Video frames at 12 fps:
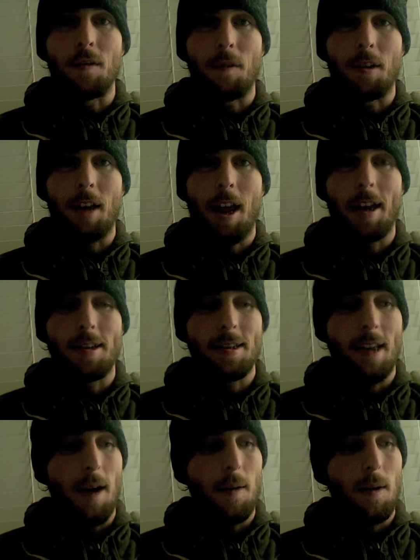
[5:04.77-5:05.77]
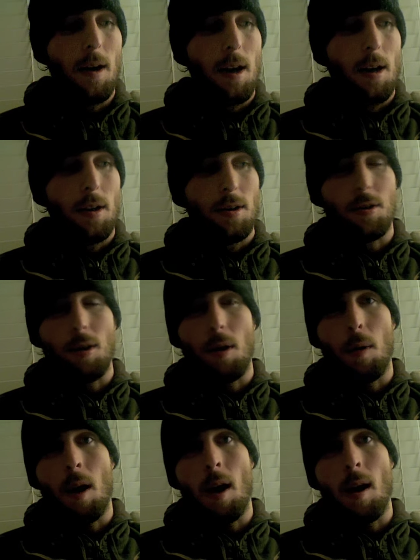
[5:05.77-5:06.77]
for tanks now.
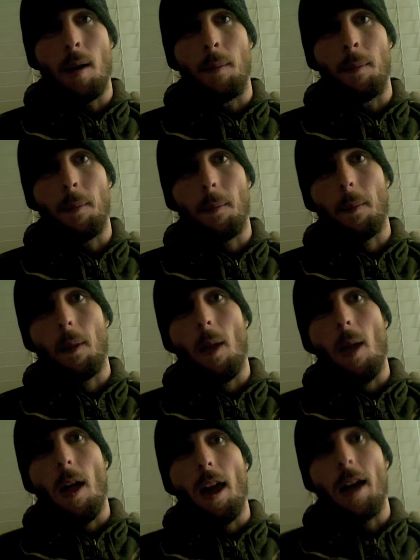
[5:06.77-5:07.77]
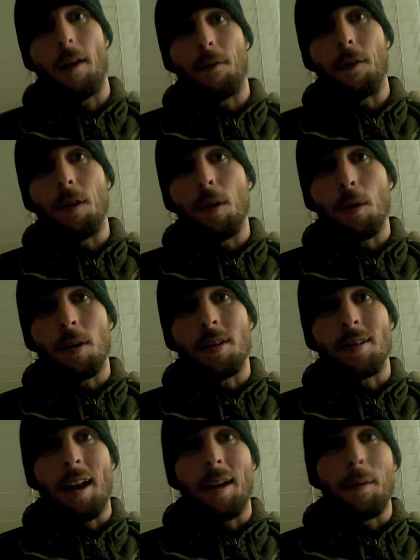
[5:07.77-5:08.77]
So. Um, if you're
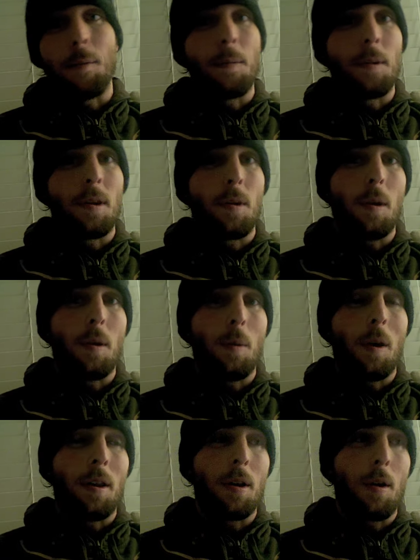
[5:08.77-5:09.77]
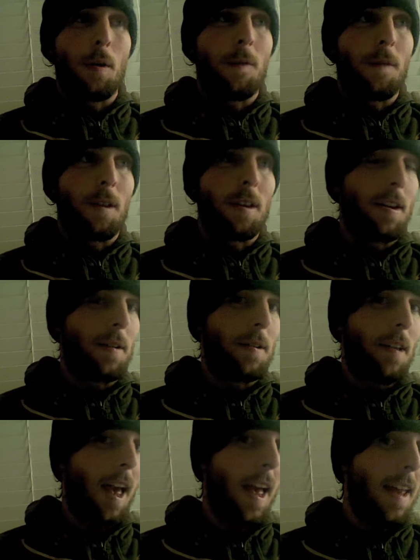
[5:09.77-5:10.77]
deciding between whether to go for the tier
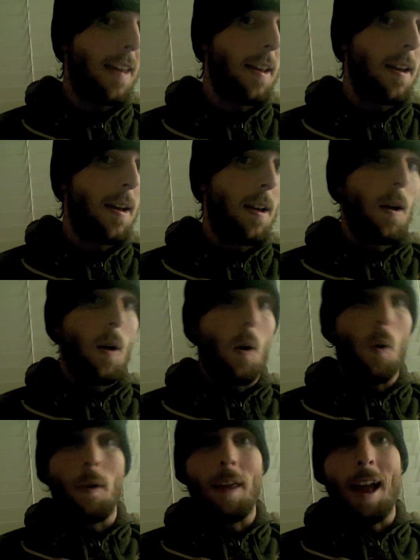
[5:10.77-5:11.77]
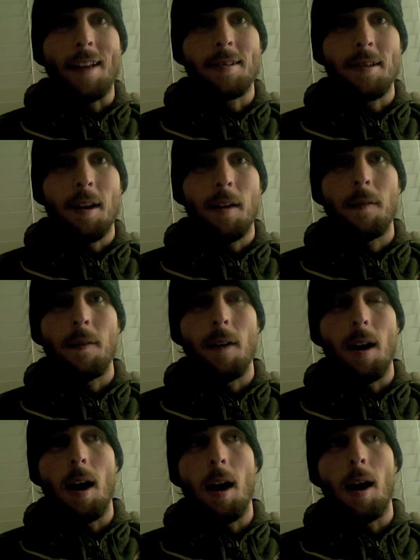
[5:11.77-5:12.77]
10 or that stuff,
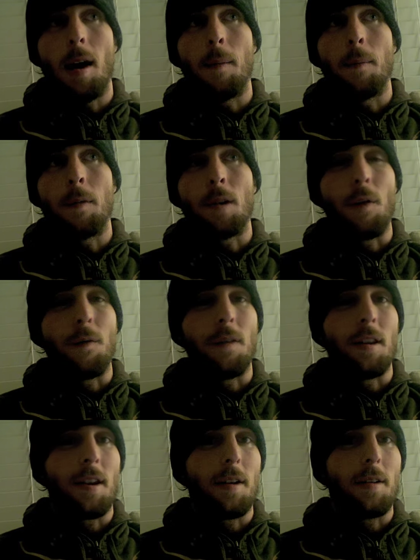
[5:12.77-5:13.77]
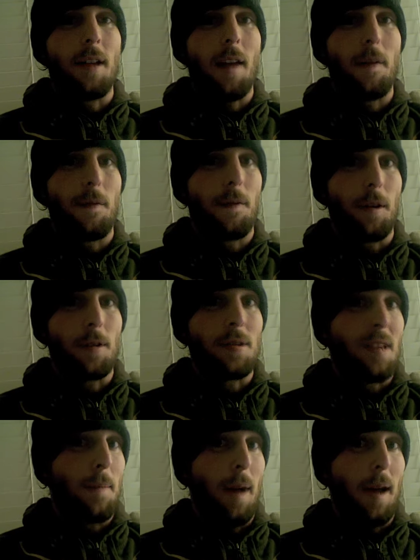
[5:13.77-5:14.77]
um, go for the tier 10 first,
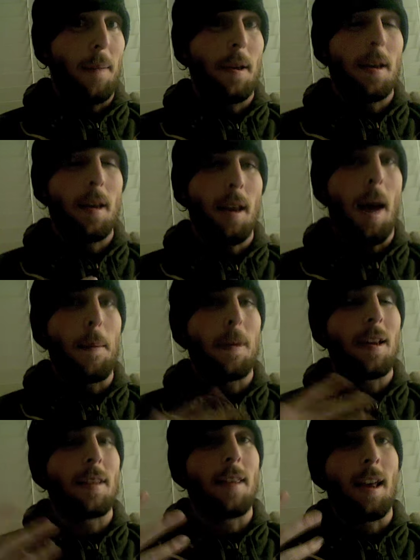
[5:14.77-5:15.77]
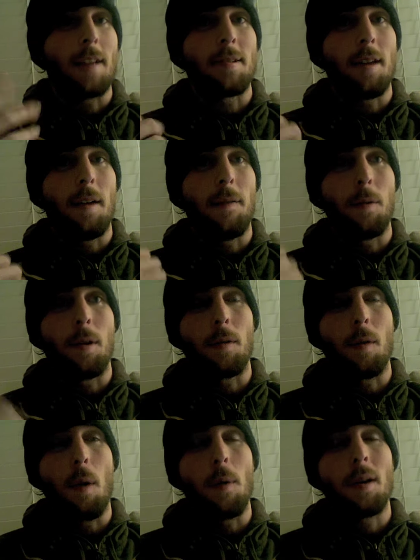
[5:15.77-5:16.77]
in my opinion. I'm going to get that stuff when
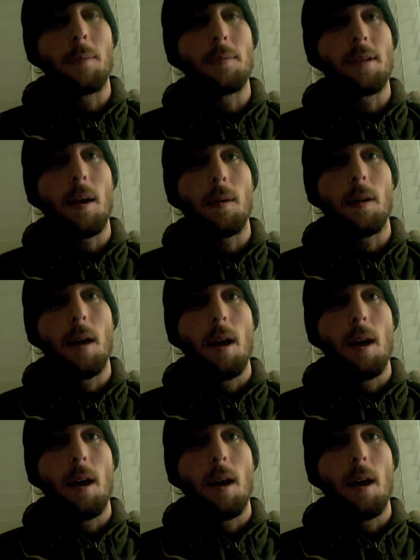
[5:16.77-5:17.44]
Heroic comes out